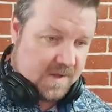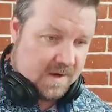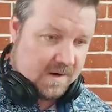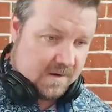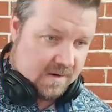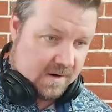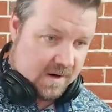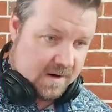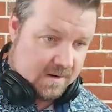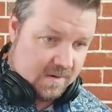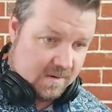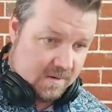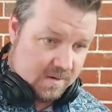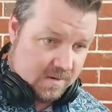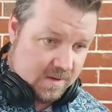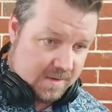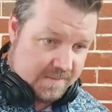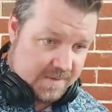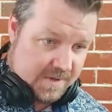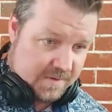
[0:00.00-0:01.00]
all right,
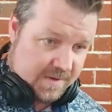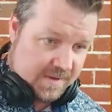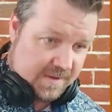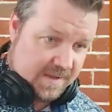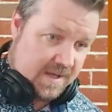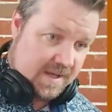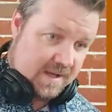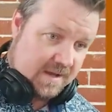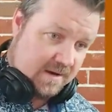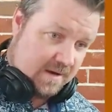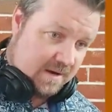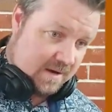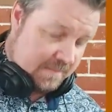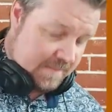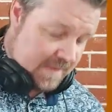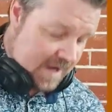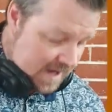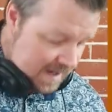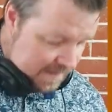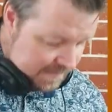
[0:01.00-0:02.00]
all I'm doing there,
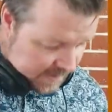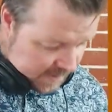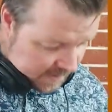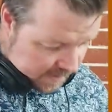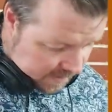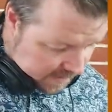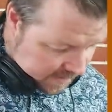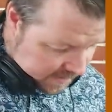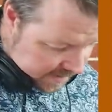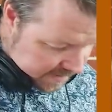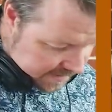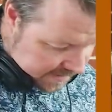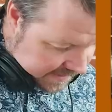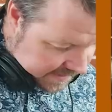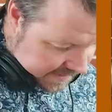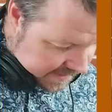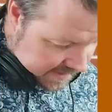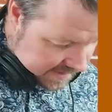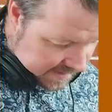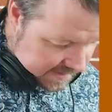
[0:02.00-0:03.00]
I'm up on
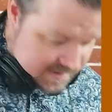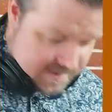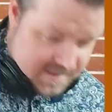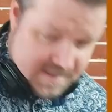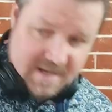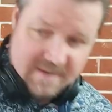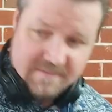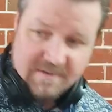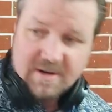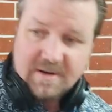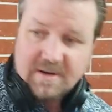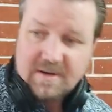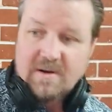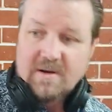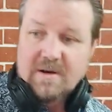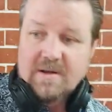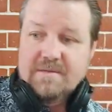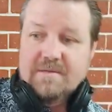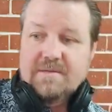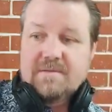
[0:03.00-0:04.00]
the 7 and
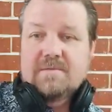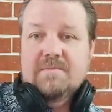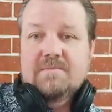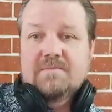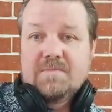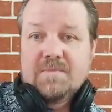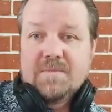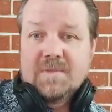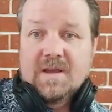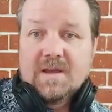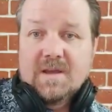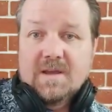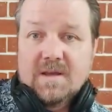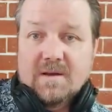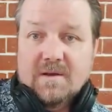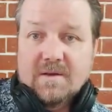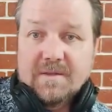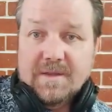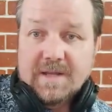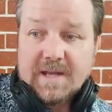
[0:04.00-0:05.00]
9th
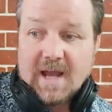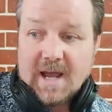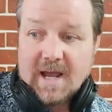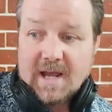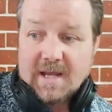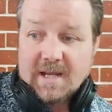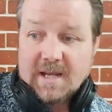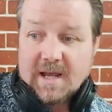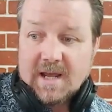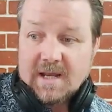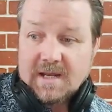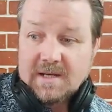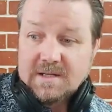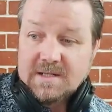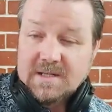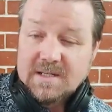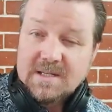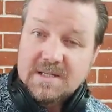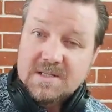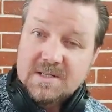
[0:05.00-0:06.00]
on the A
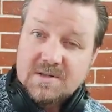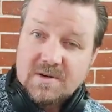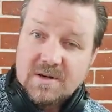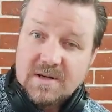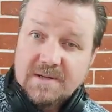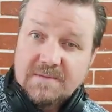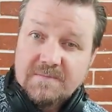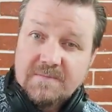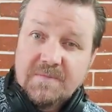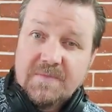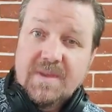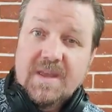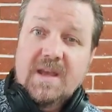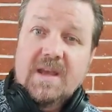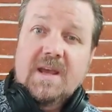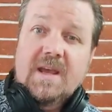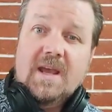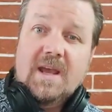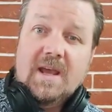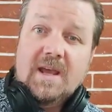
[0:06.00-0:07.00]
and D string,
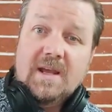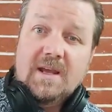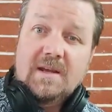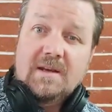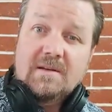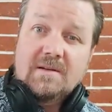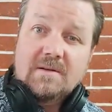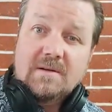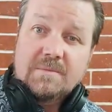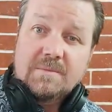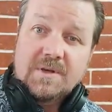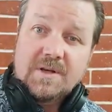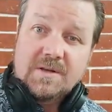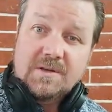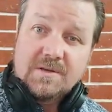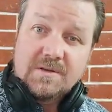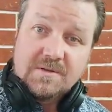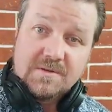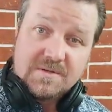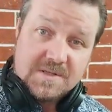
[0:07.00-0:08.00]
and I'm going
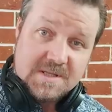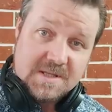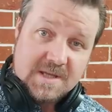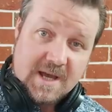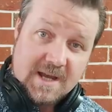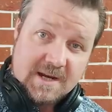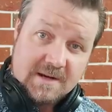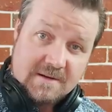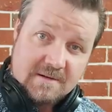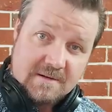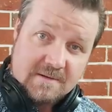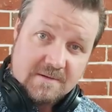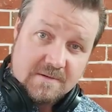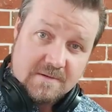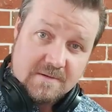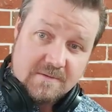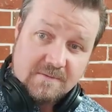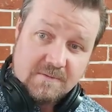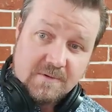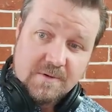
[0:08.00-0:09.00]
to use that
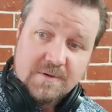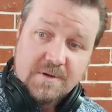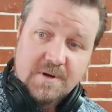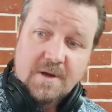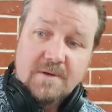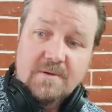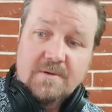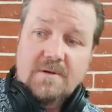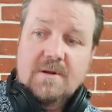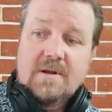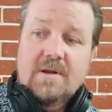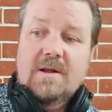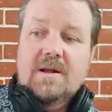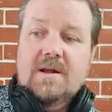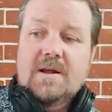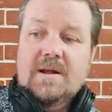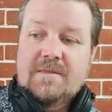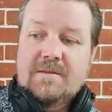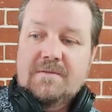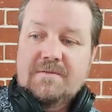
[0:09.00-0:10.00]
root note
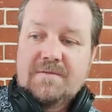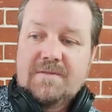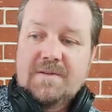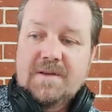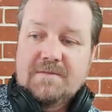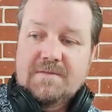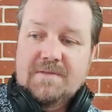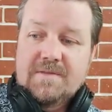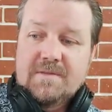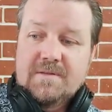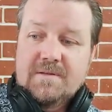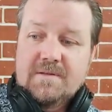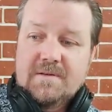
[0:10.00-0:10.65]
and the 5th.